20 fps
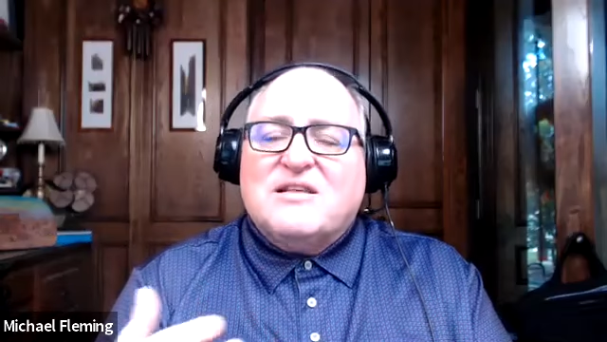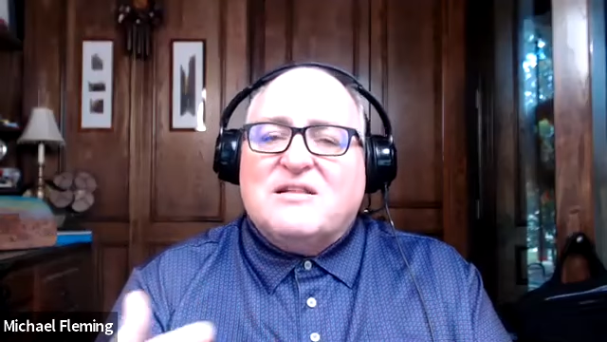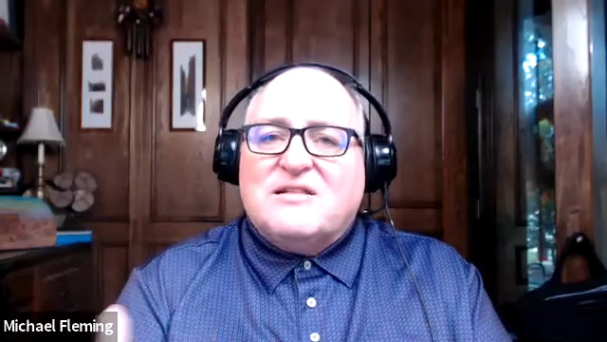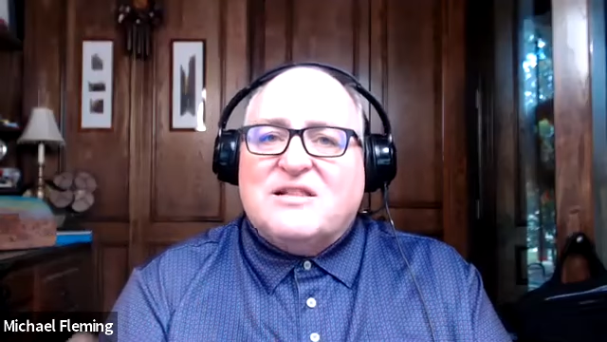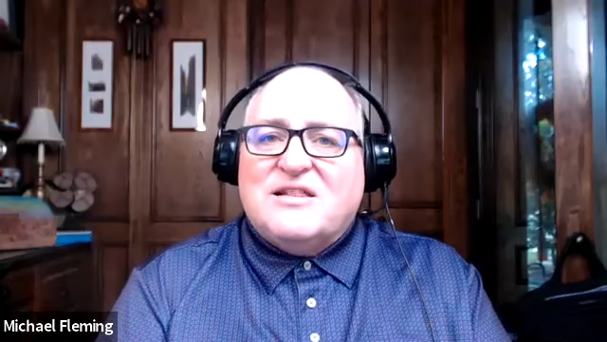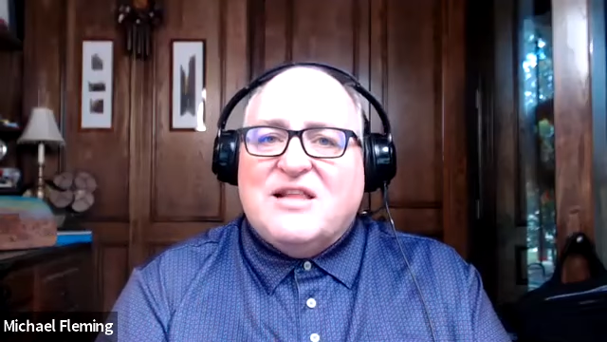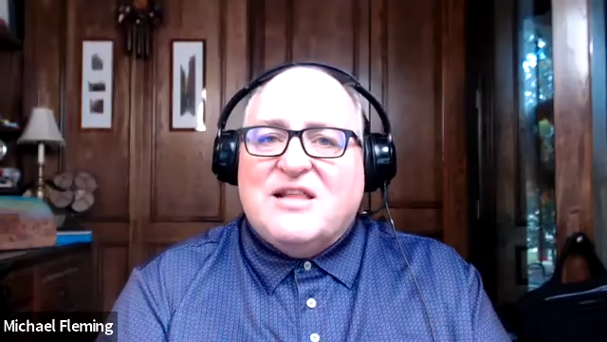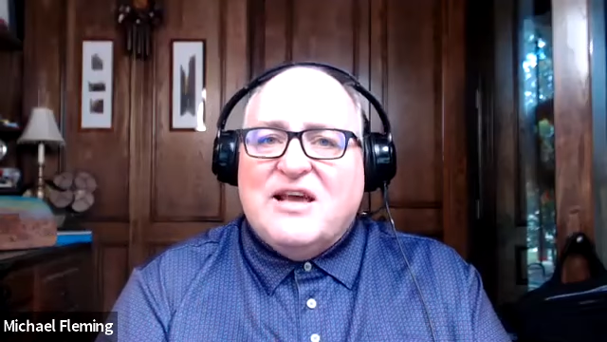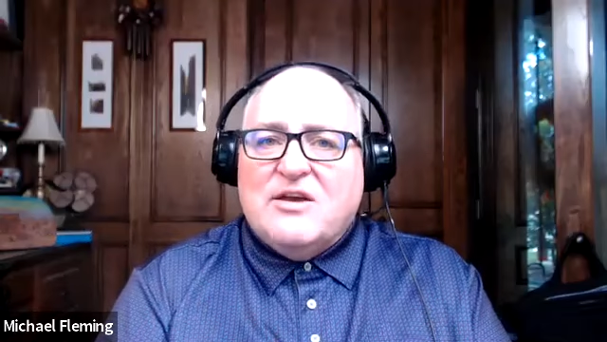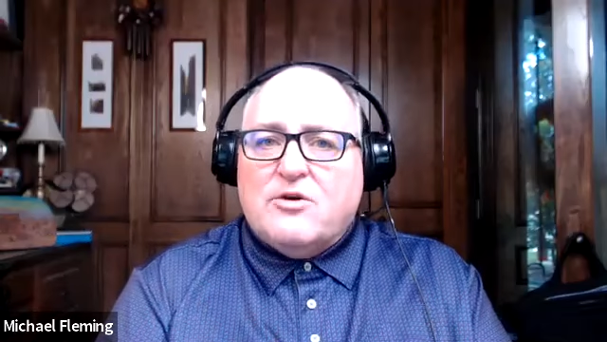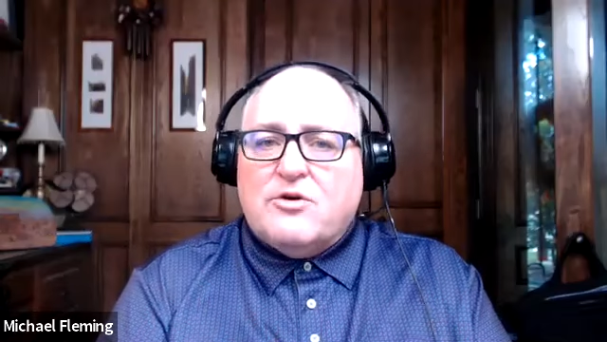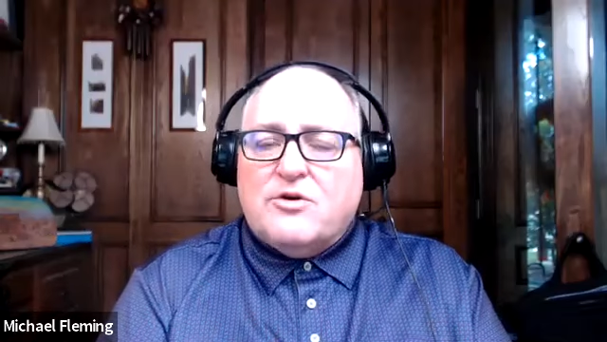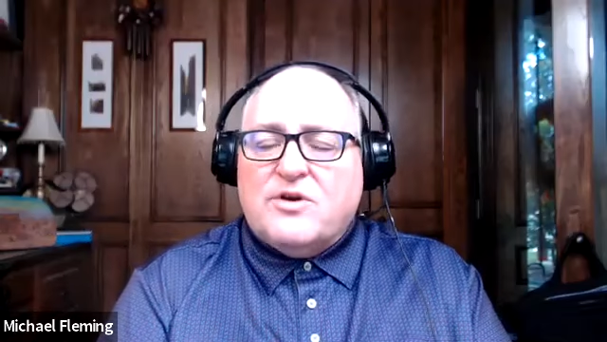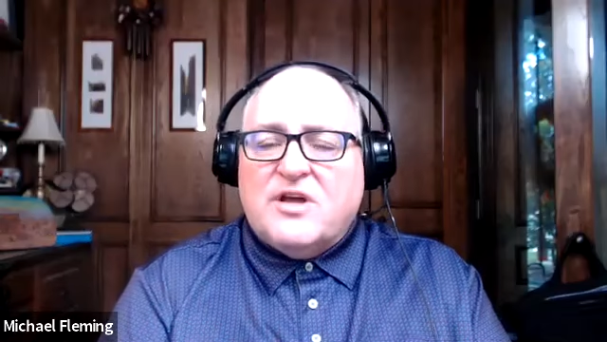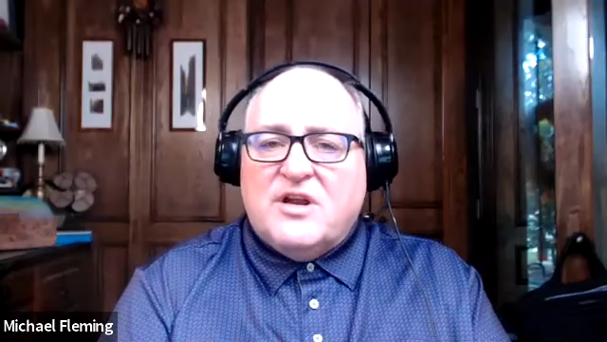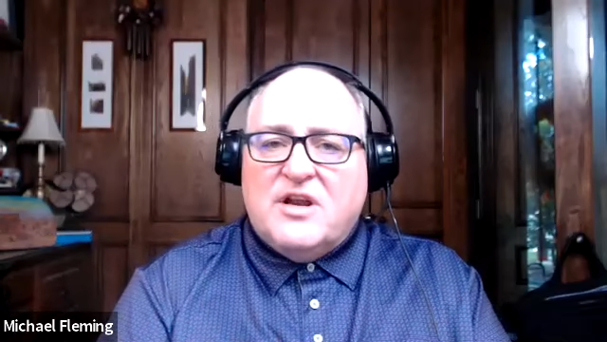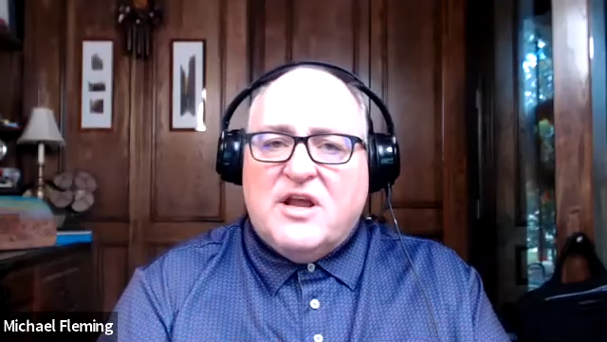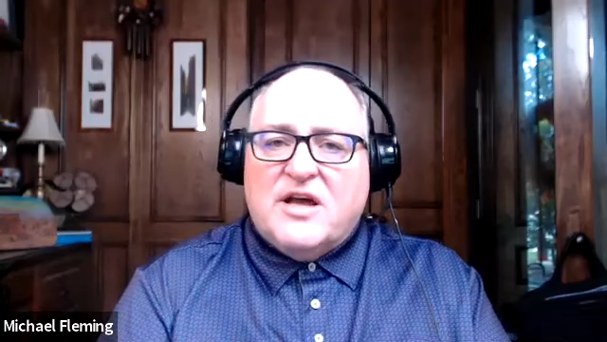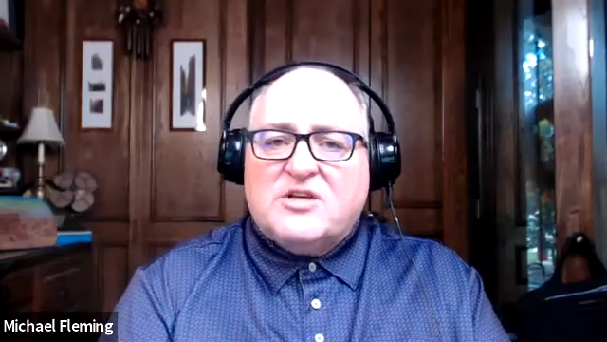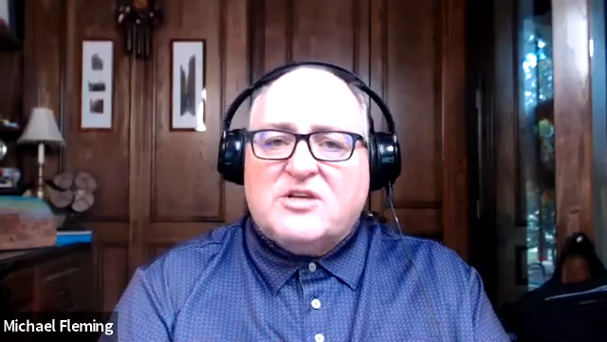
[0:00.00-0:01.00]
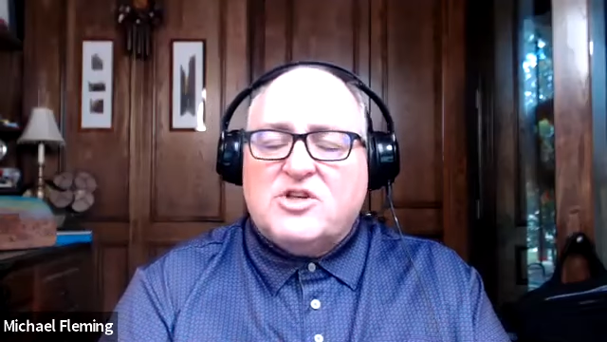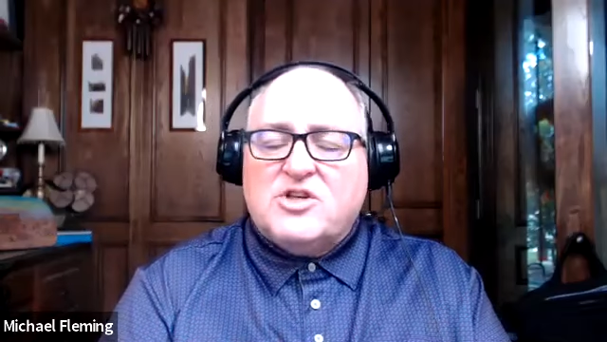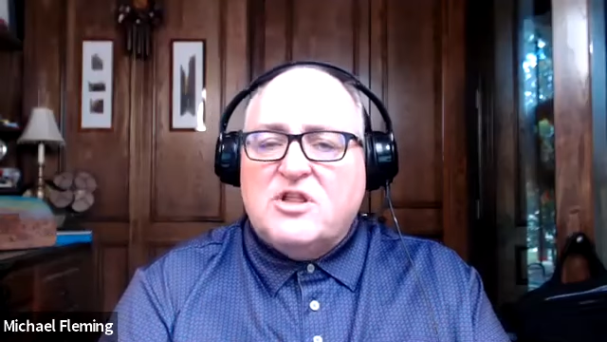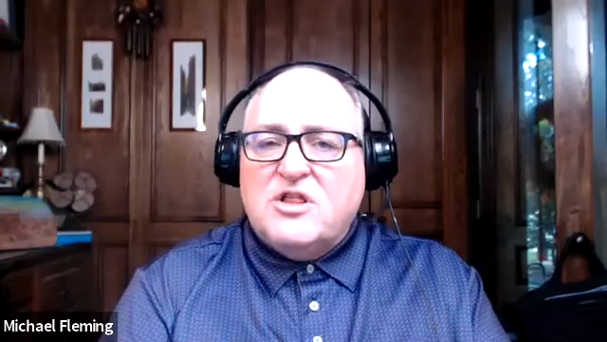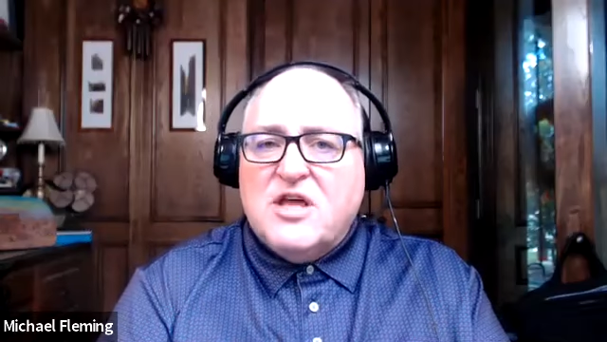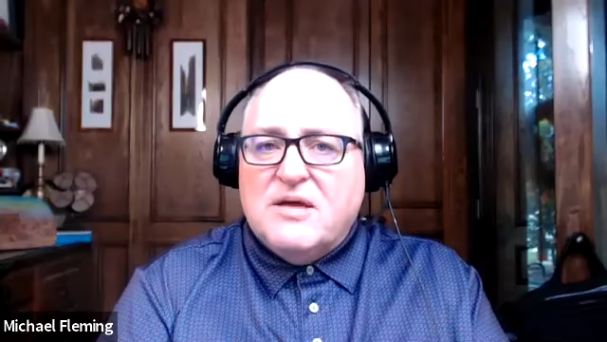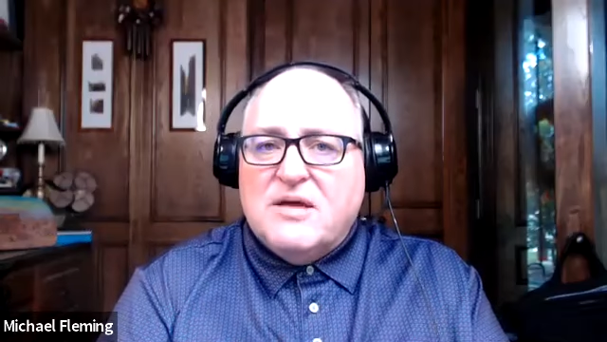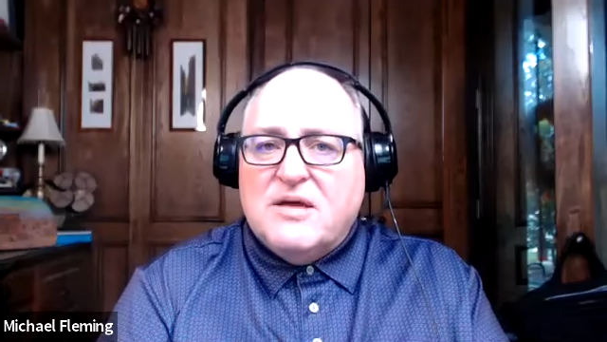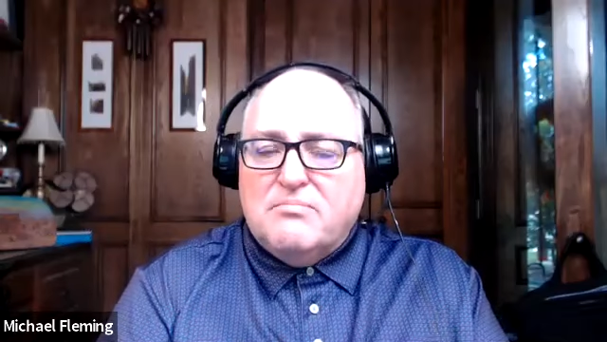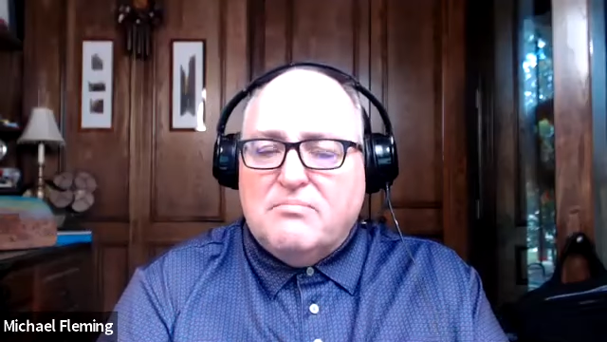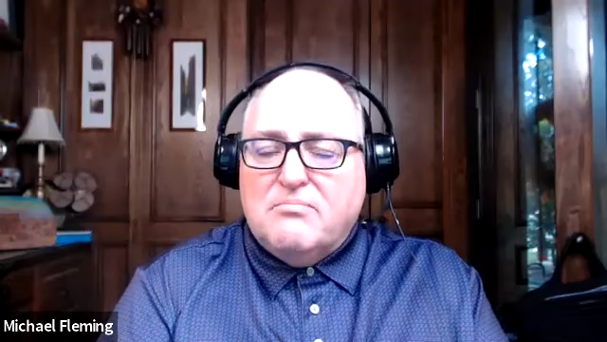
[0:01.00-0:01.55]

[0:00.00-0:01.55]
the link or connection that